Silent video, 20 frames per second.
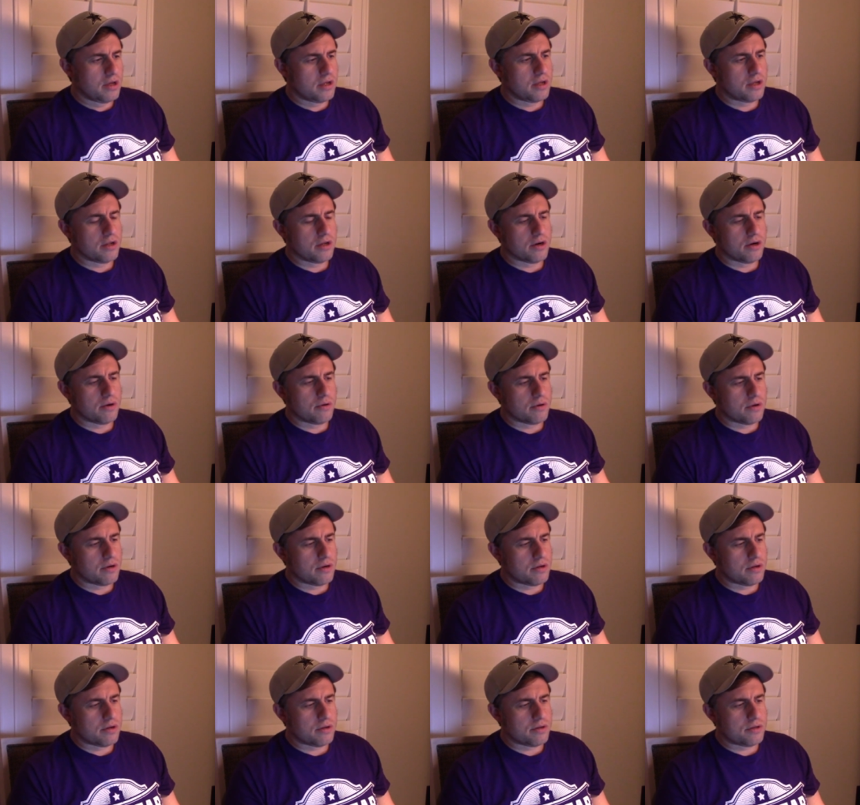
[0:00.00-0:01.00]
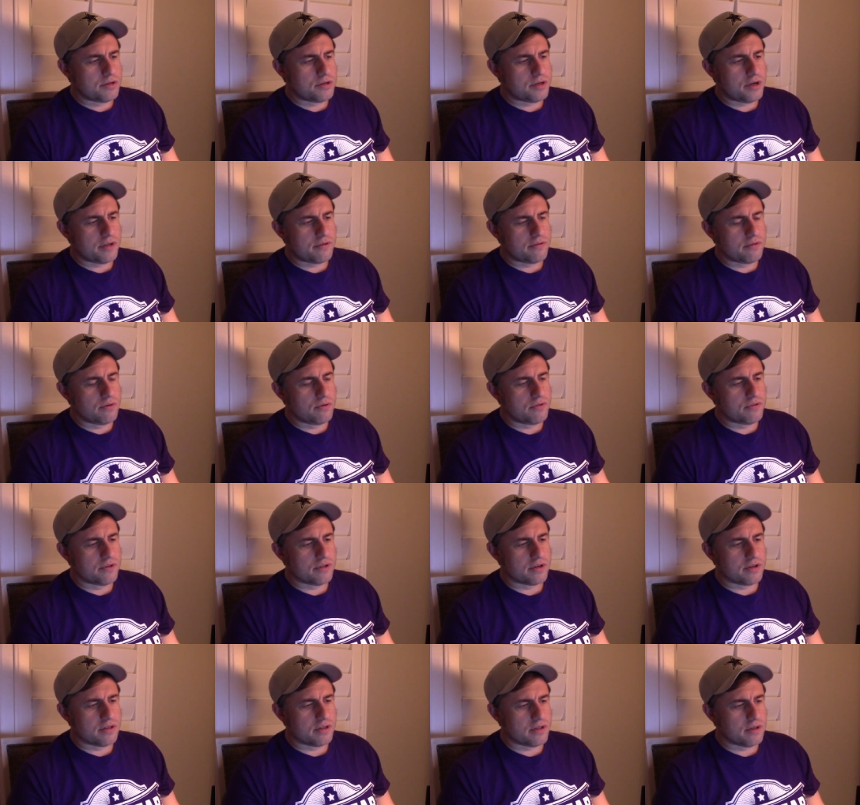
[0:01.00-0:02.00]
You know, Jets losing
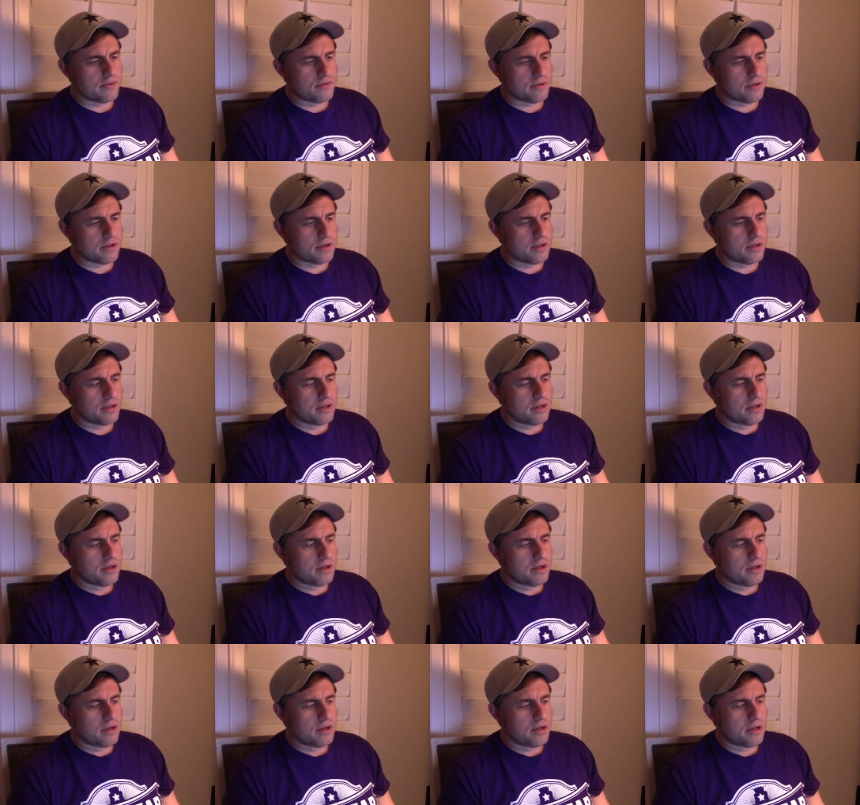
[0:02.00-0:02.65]
to Cleveland.